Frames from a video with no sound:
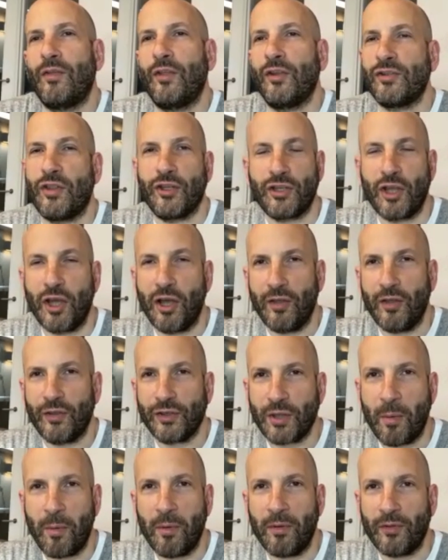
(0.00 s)
There's, there's a
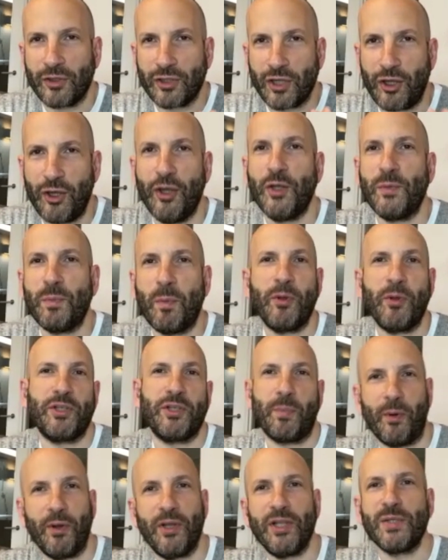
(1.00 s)
there's a there's a huge point
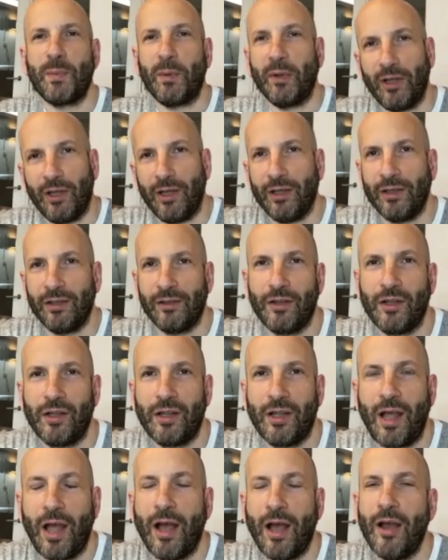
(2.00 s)
of principle here.
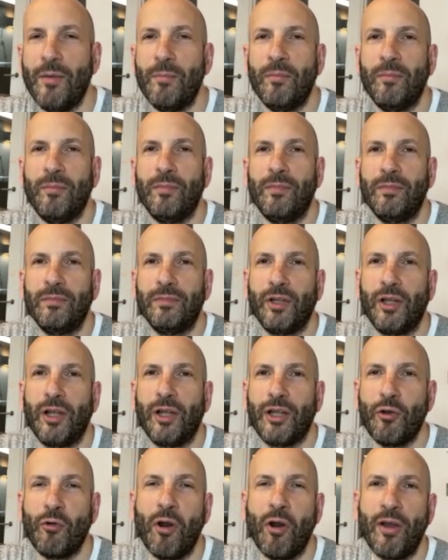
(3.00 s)
Um,
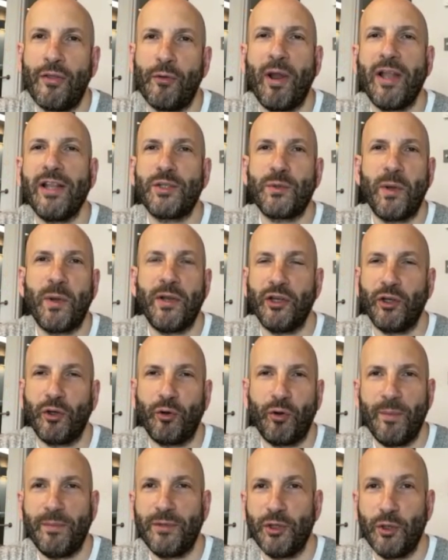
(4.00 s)
you're either end-to-end
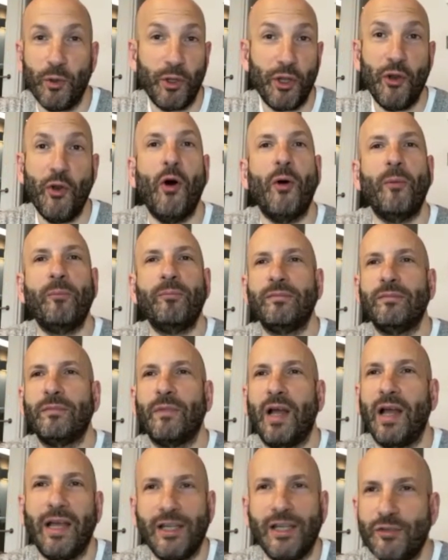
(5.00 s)
encrypted or you're not.
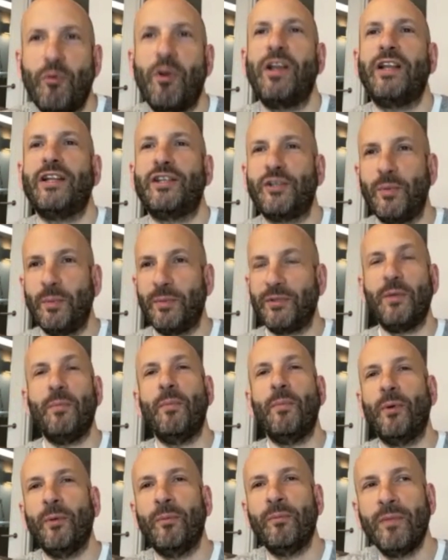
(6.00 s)
It's really super
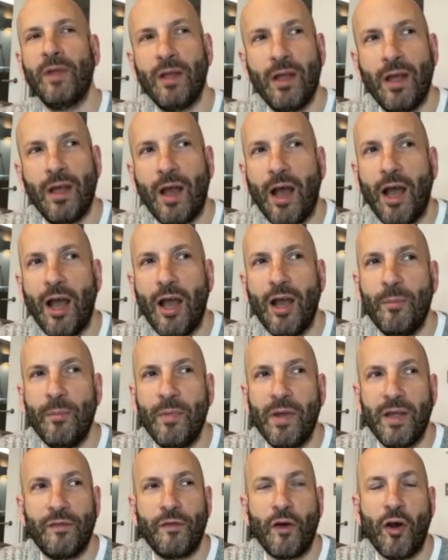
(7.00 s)
simple. Um,
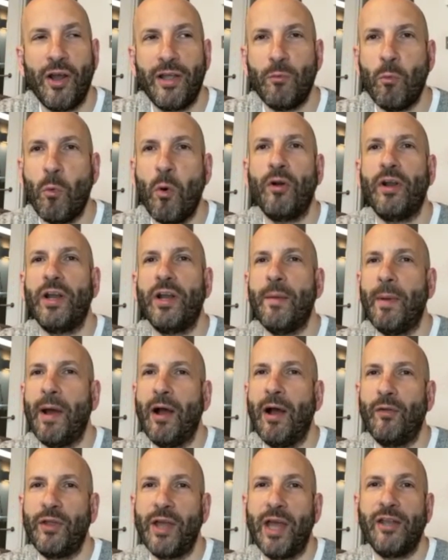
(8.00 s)
if I worry
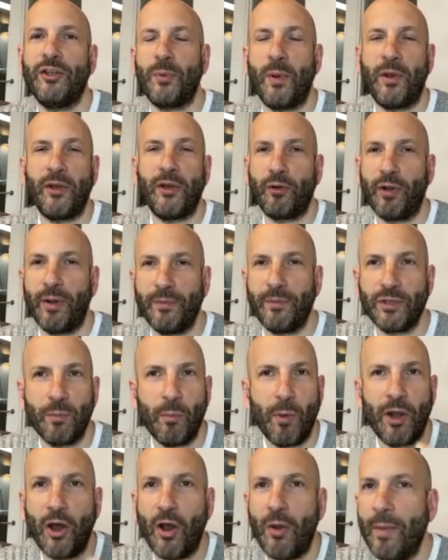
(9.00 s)
about the end-to-end encryption
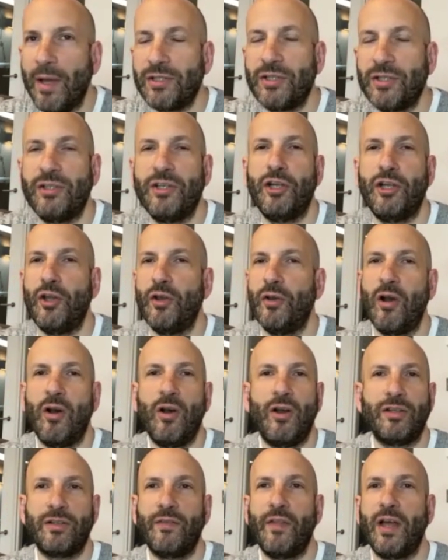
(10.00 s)
when I'm messaging you
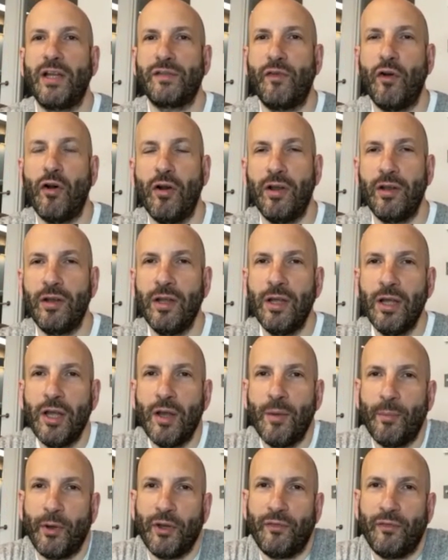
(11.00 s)
guys, and that's fine.
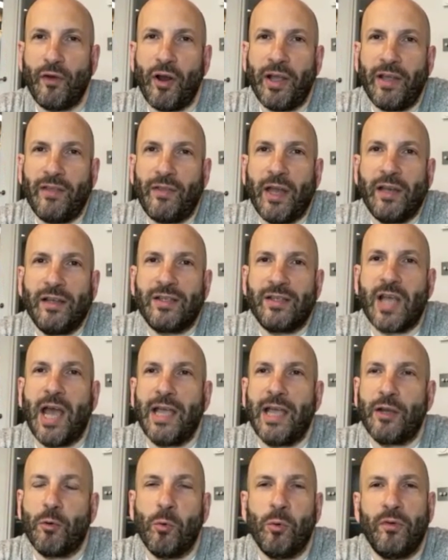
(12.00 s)
But if I then
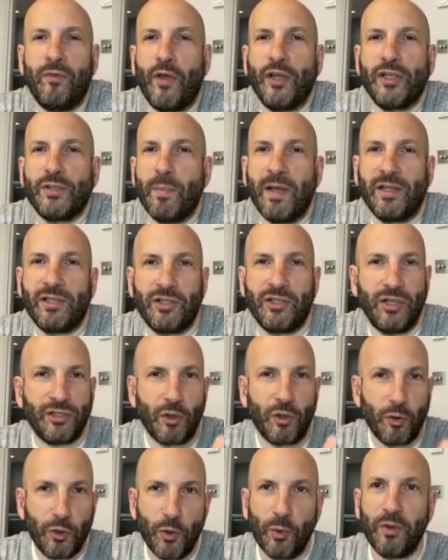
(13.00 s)
take all of those messages
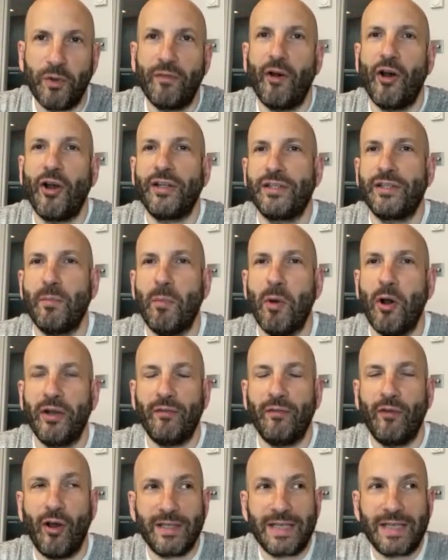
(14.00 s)
on your device and my
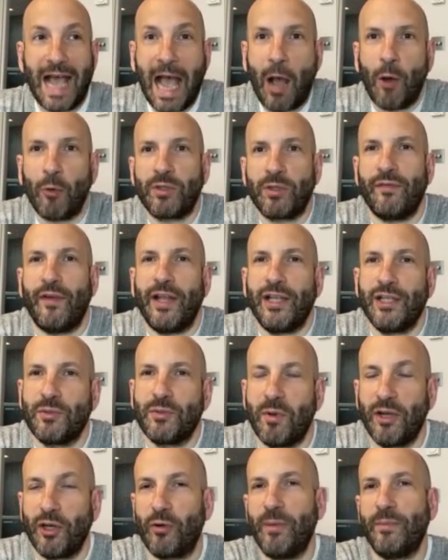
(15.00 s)
device out of
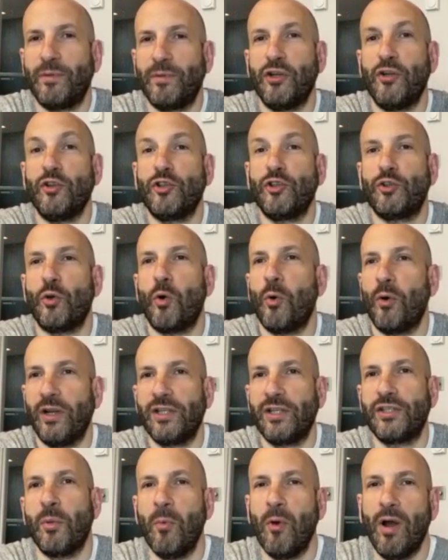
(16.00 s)
end-to-end encryption and store it
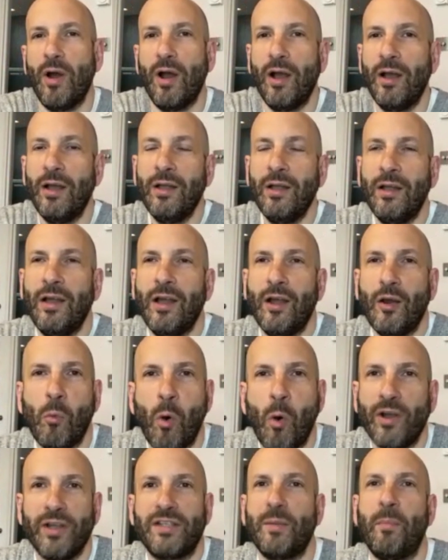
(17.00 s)
somewhere,
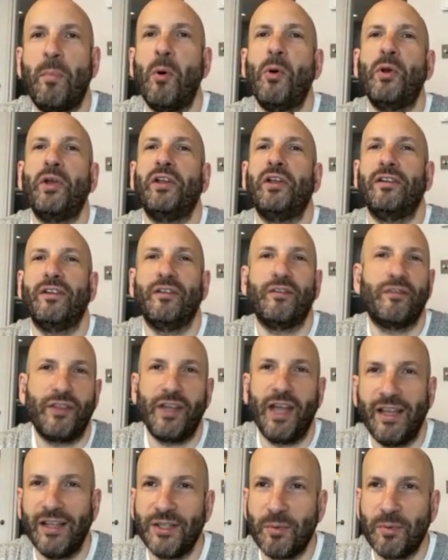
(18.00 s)
what is the point of the
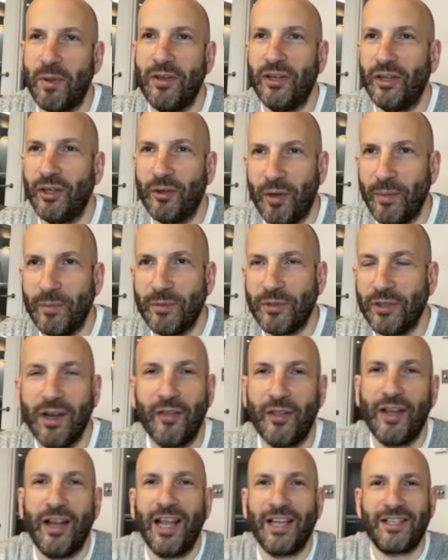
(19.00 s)
end-to-end encryption? I
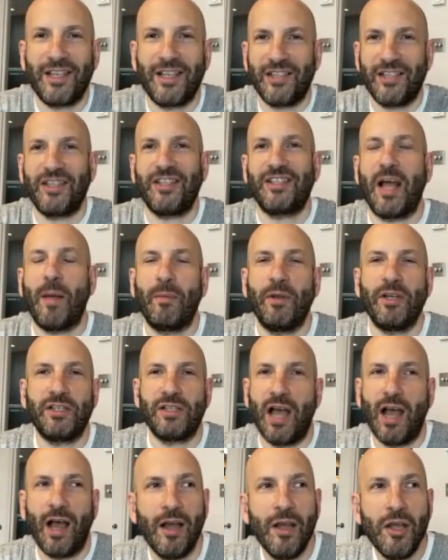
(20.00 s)
think let's let's establish
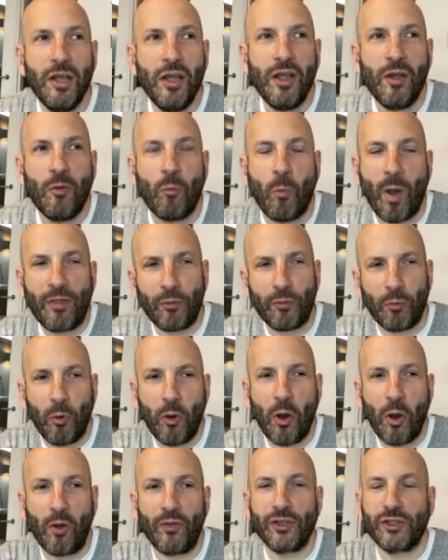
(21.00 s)
that. Whether or
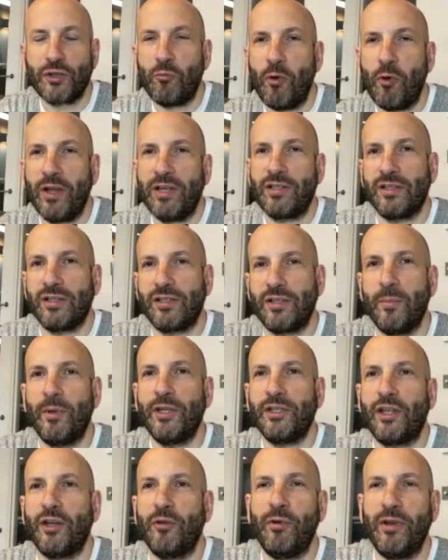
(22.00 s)
not there's a risk that
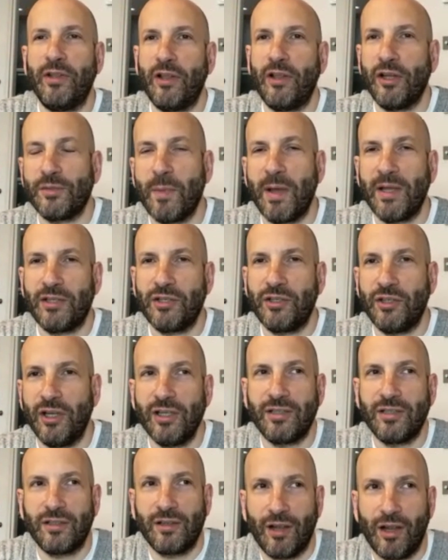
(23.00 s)
somebody's going to read those
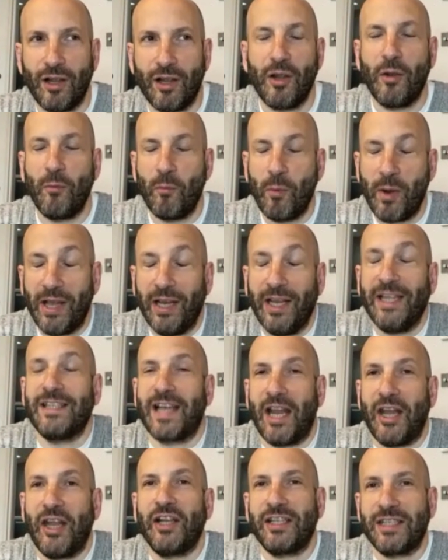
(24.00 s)
messages, you know, we at least
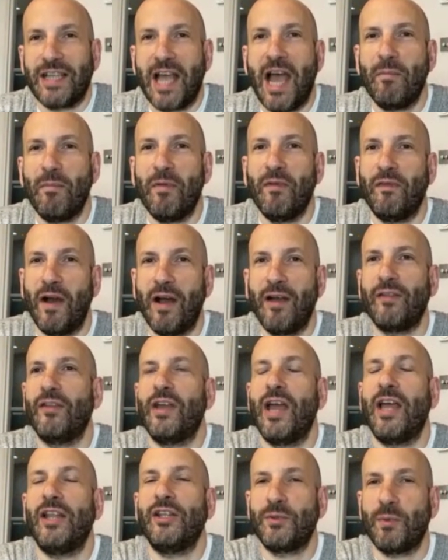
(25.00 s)
can accept the fact that
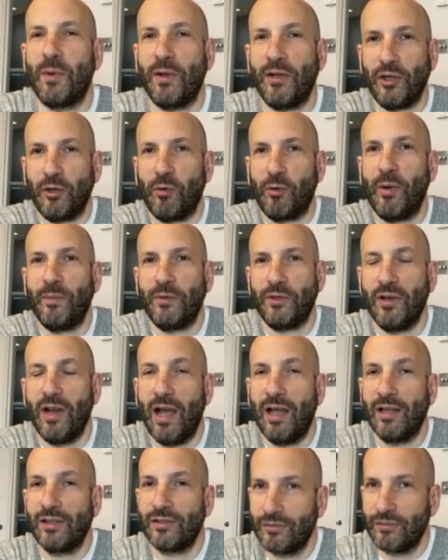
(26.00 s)
the end-to-end encryption
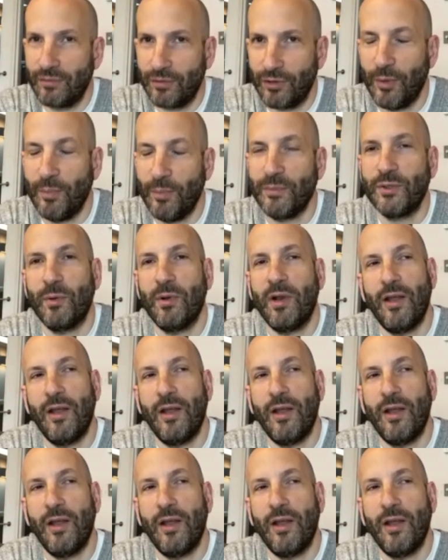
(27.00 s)
has come to an